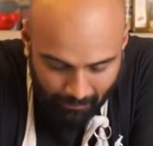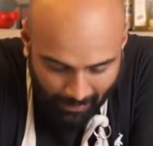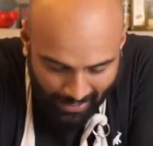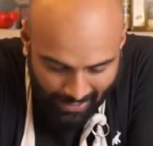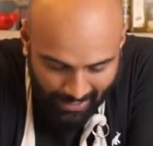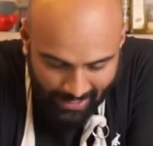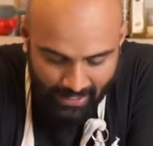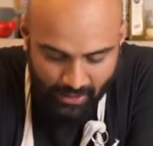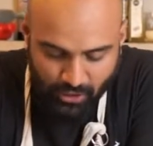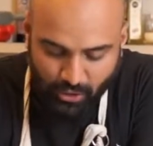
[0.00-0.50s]

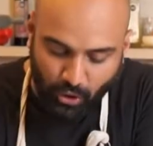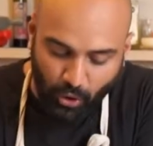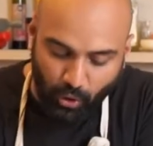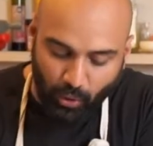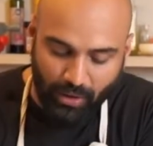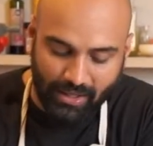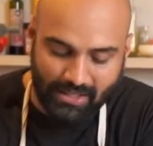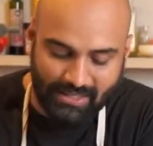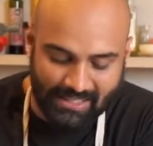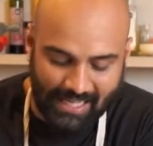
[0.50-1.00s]
my dough
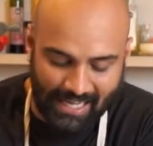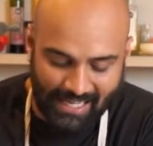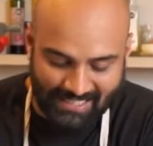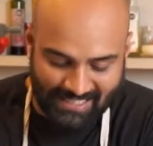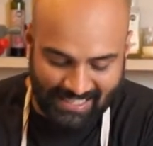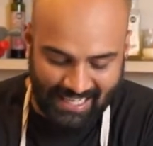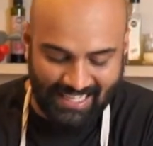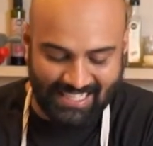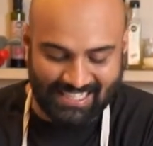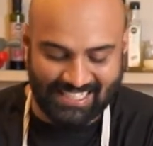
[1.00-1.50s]
is
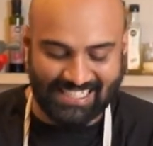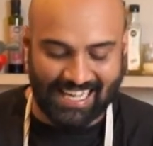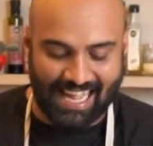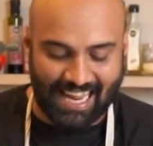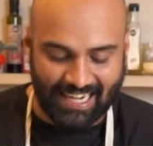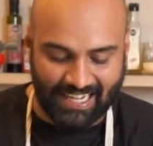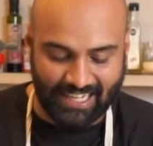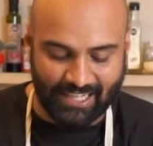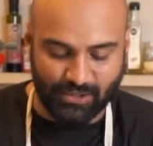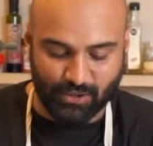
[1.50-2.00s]
nice and
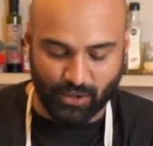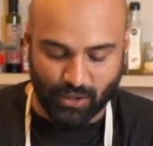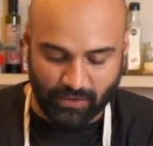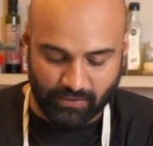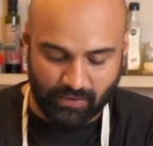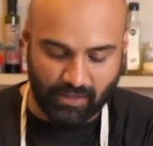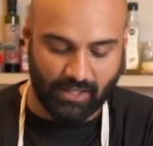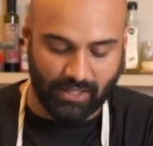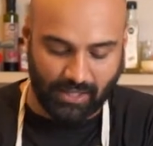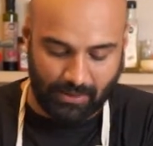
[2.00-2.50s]
sandy, sort of
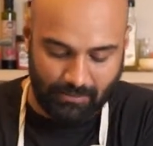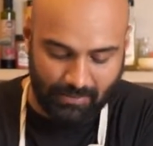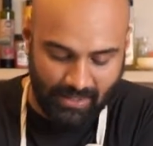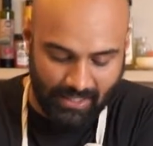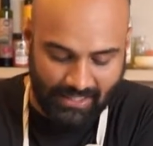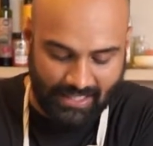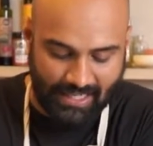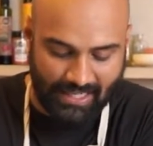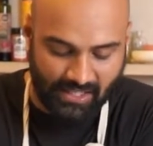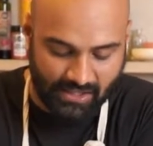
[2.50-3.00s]
a
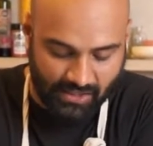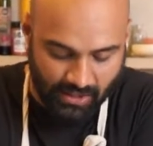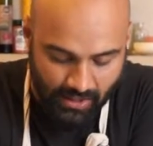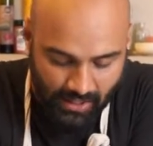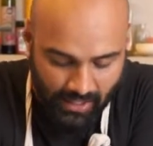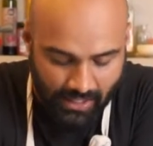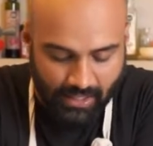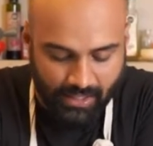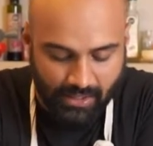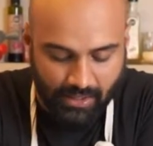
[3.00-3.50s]
crumbly texture
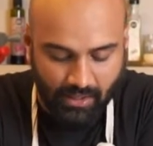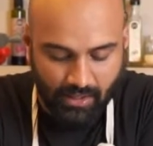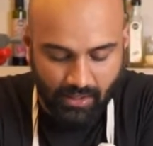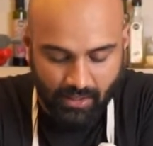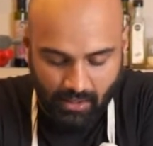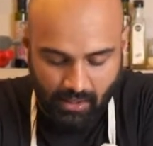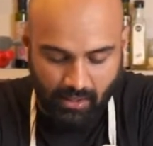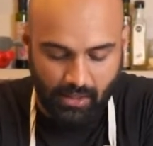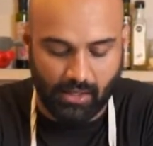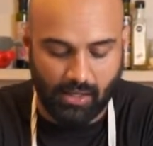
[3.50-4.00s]
right
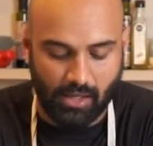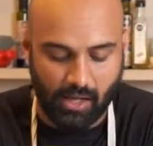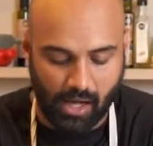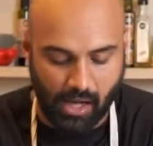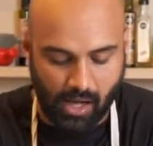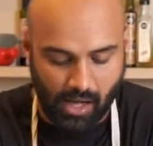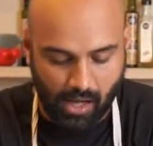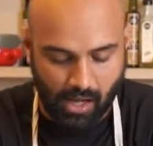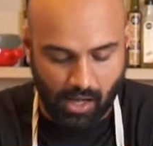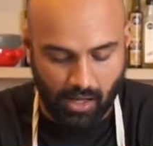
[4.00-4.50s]
here.
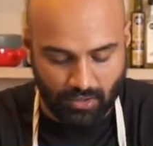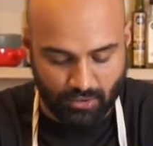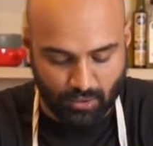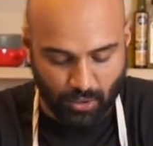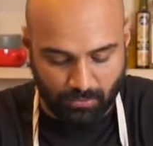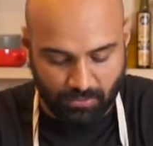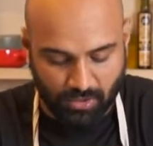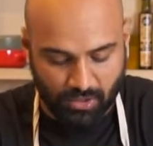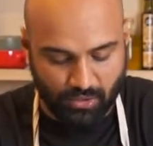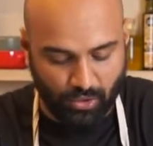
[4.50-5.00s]
Uh, so
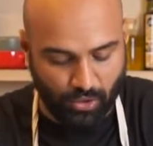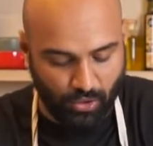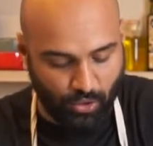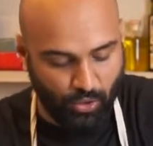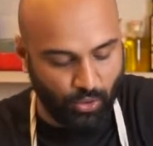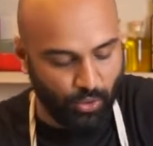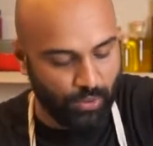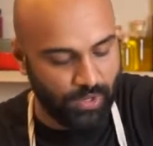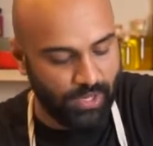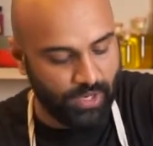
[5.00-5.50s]
I'm just gonna
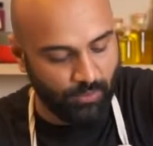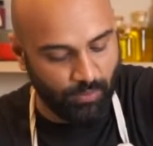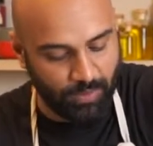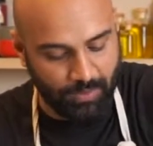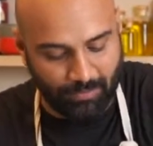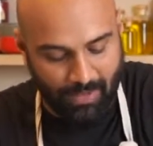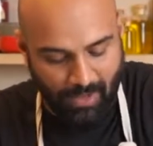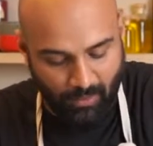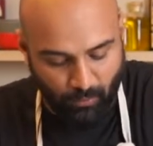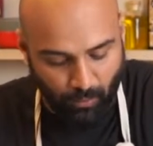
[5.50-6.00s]
go in
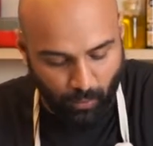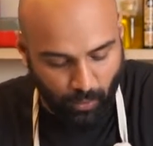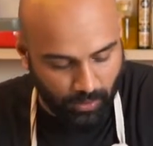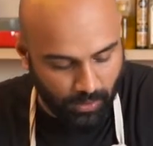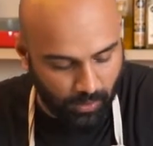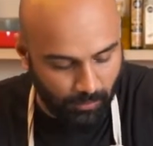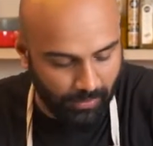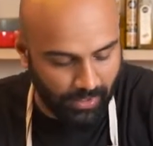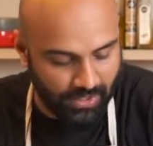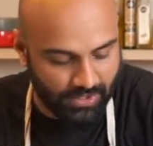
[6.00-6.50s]
with my
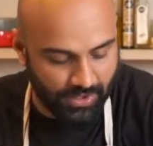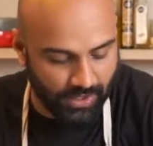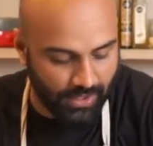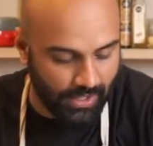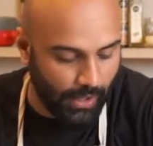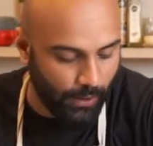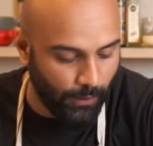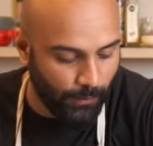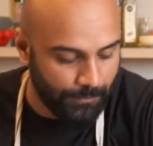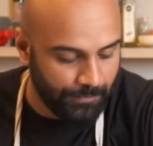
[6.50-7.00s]
water mixture
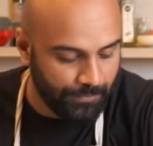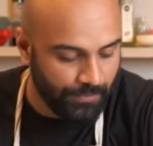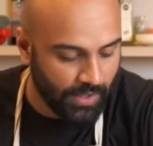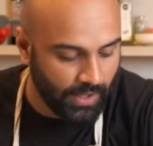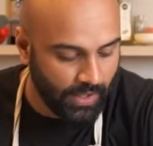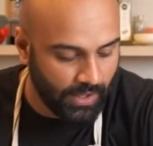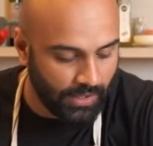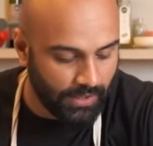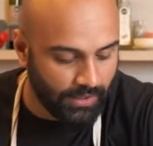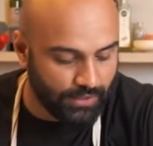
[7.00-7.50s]
now.
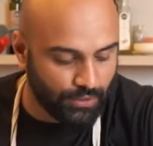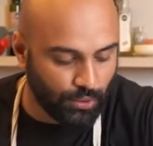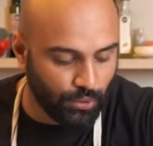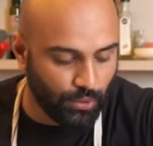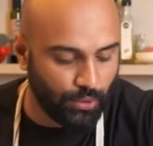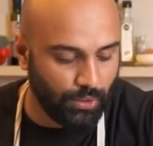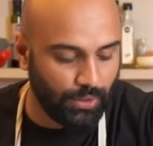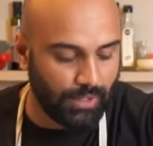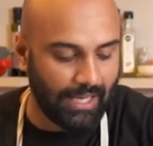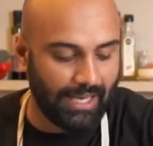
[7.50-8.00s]
So
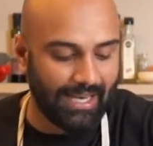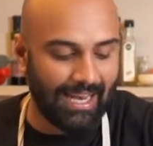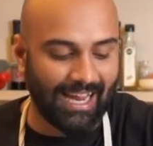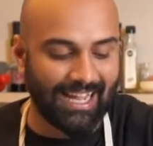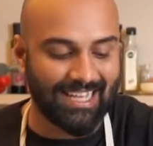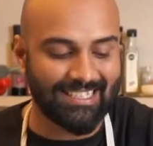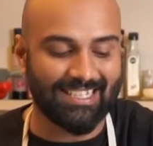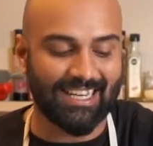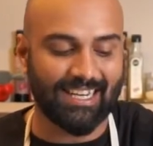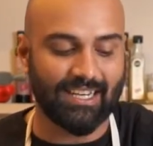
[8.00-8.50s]
like
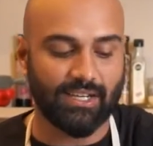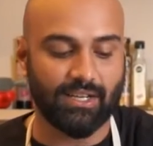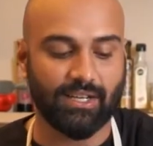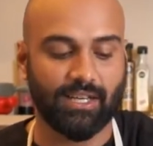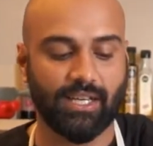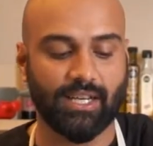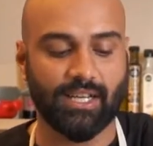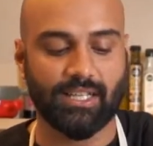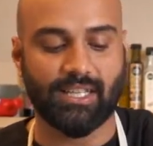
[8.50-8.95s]
I said earlier,